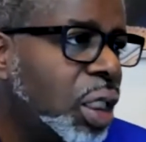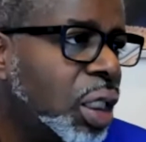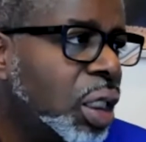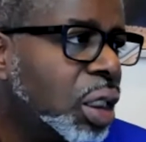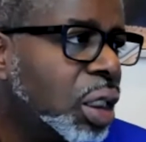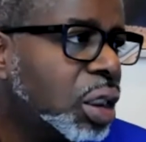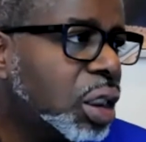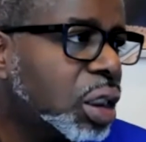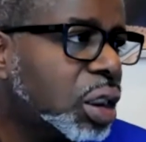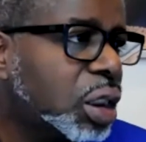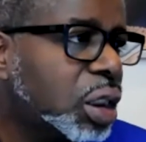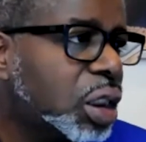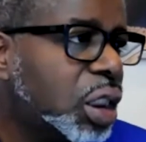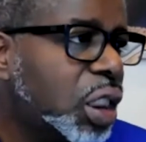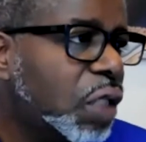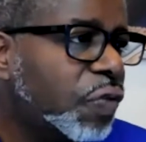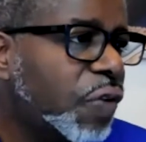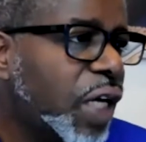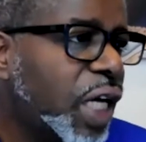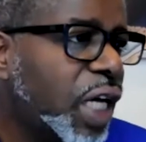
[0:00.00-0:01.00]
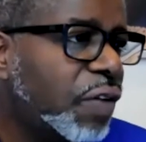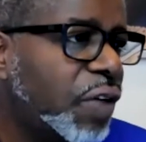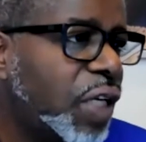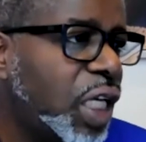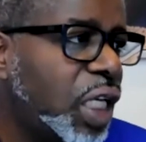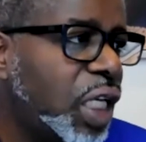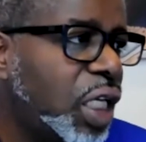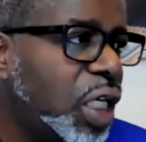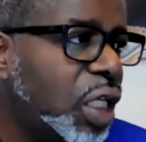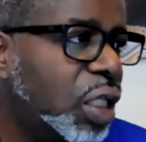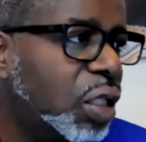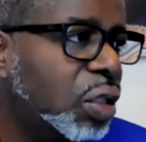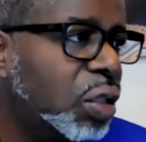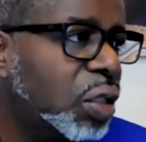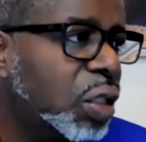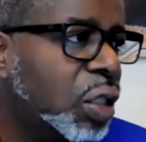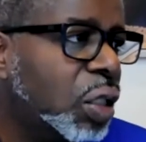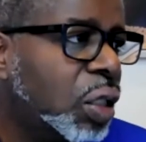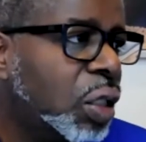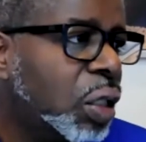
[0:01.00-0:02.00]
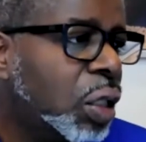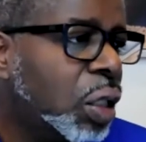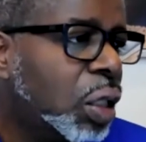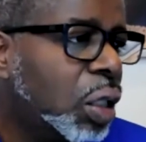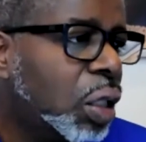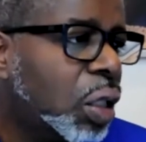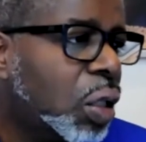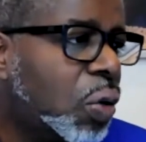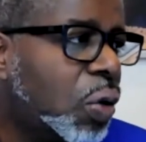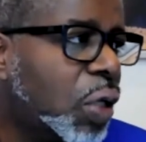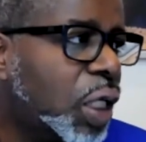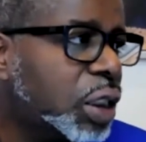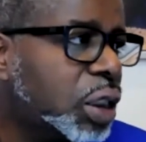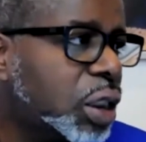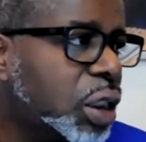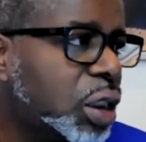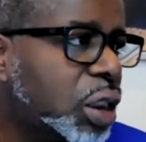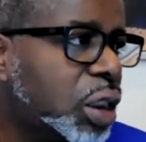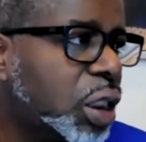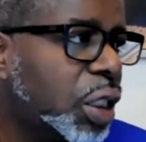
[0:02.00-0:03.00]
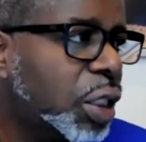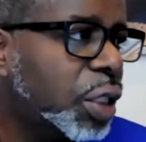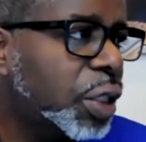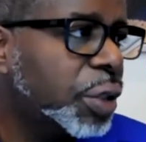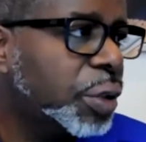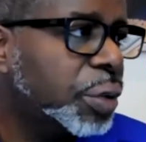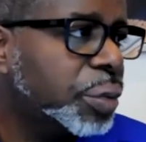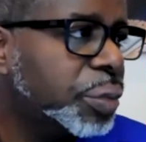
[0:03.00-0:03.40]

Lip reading: just to see if I have any other questions here.